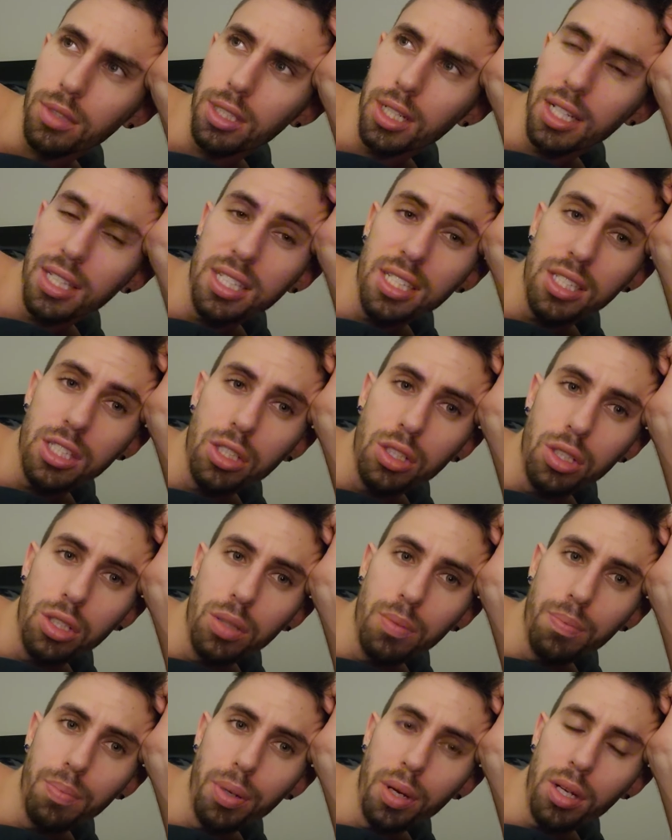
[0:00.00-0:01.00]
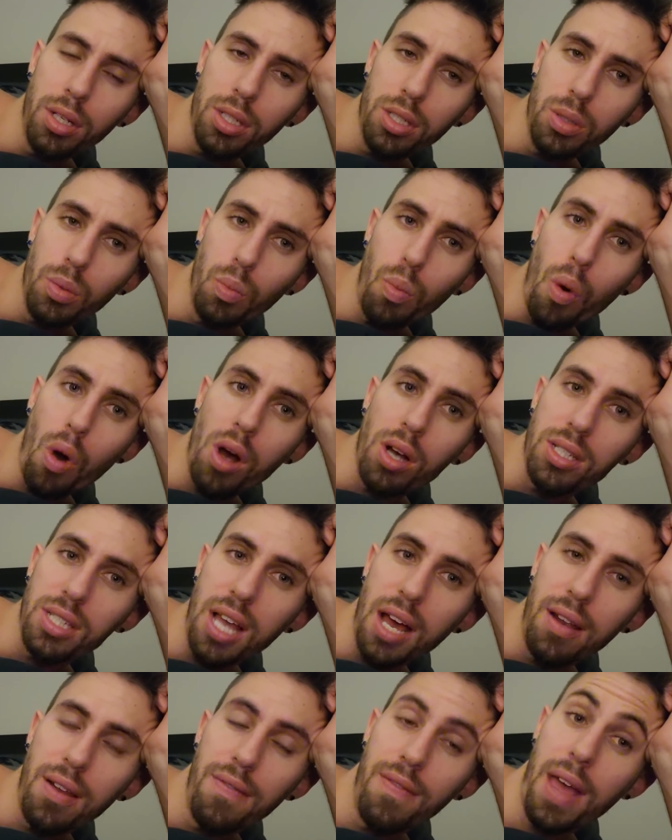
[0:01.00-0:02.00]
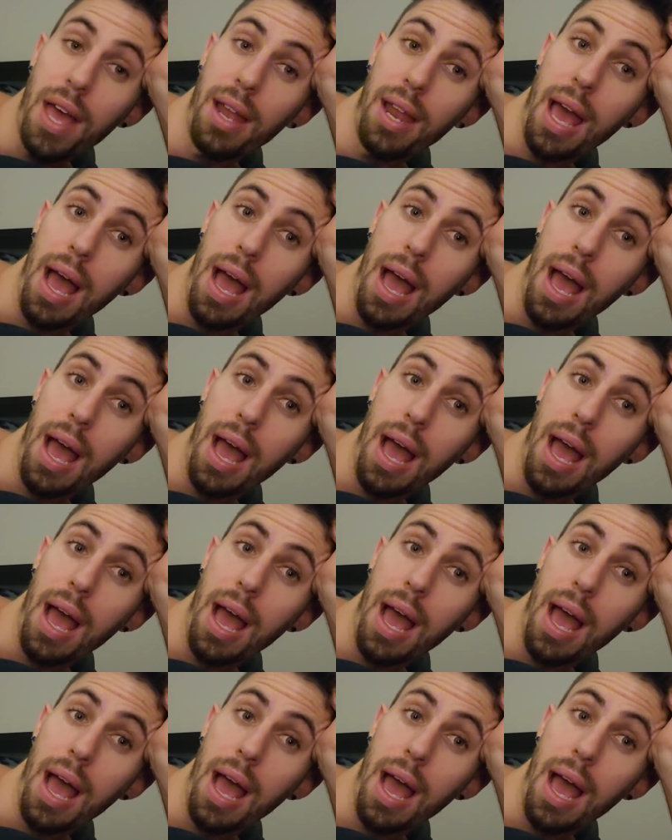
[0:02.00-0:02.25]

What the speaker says: And this person walks out of that